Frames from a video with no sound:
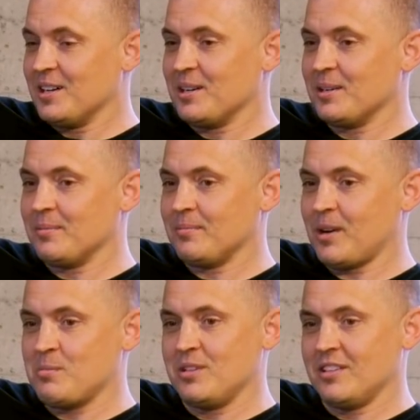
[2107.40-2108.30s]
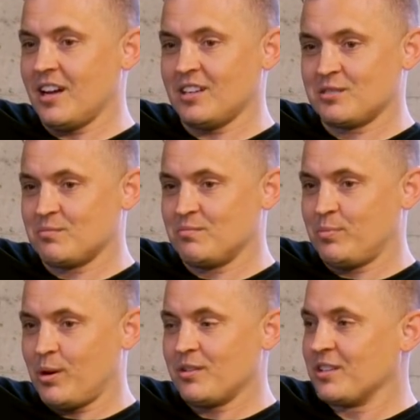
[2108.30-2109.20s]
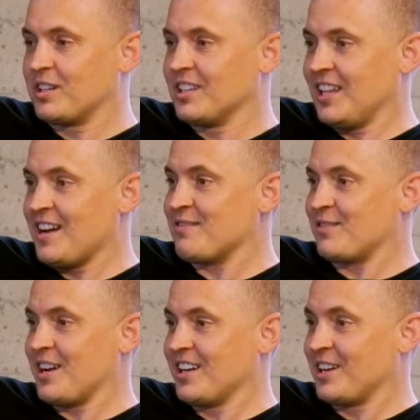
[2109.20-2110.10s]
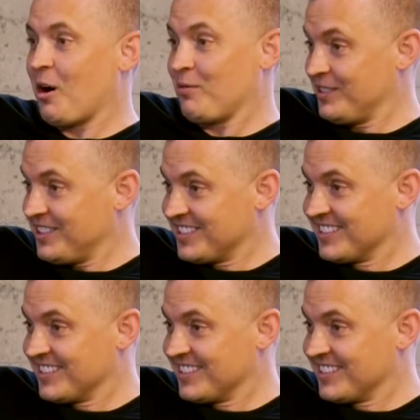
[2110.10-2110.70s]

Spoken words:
I mean, that's part of the good life, right? Golfing.